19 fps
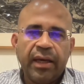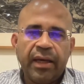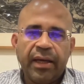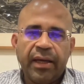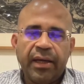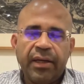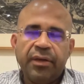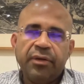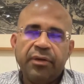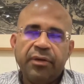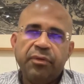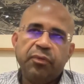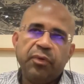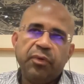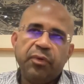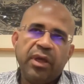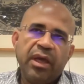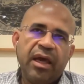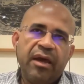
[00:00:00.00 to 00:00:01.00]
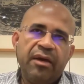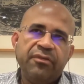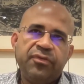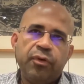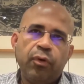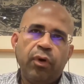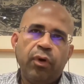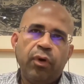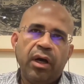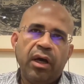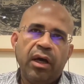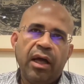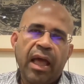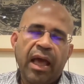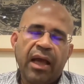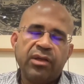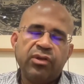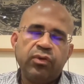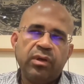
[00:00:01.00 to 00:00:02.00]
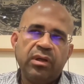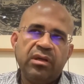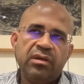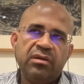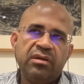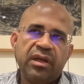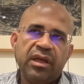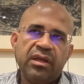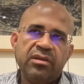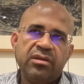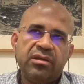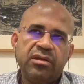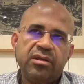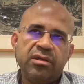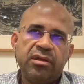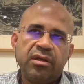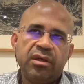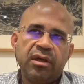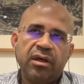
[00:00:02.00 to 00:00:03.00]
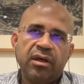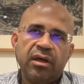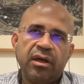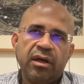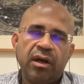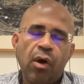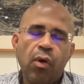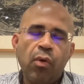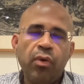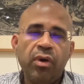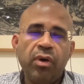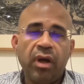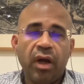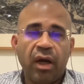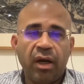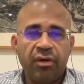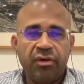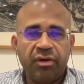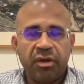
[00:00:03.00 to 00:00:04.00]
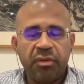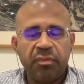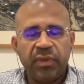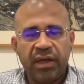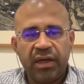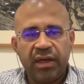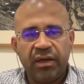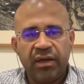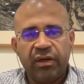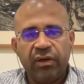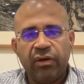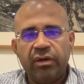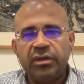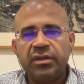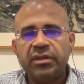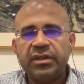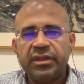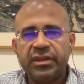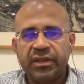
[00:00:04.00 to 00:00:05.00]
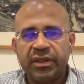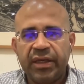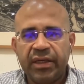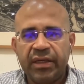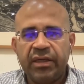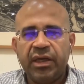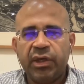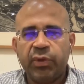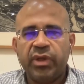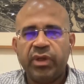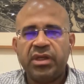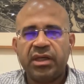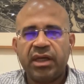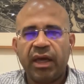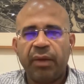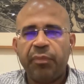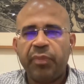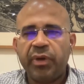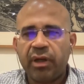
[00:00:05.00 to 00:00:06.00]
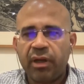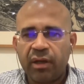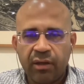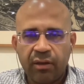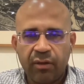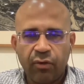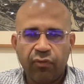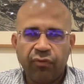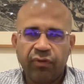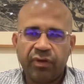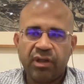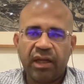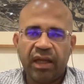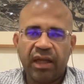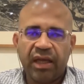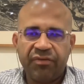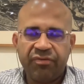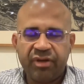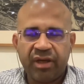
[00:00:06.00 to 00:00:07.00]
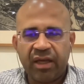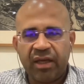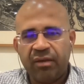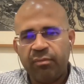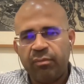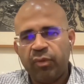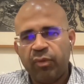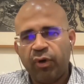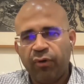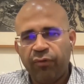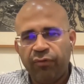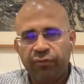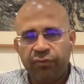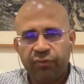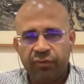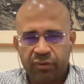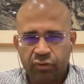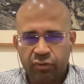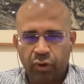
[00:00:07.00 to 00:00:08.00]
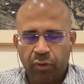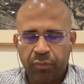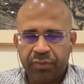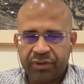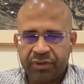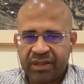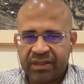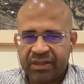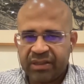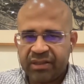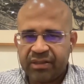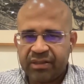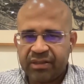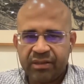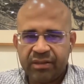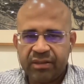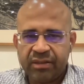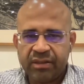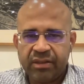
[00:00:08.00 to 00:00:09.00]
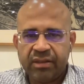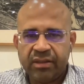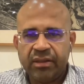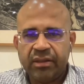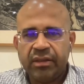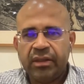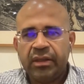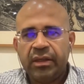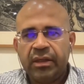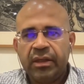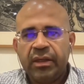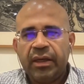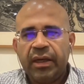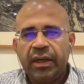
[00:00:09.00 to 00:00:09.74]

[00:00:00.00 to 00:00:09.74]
And we have actually raised around $100 million in equity capital over the lifetime of Zopper's existence.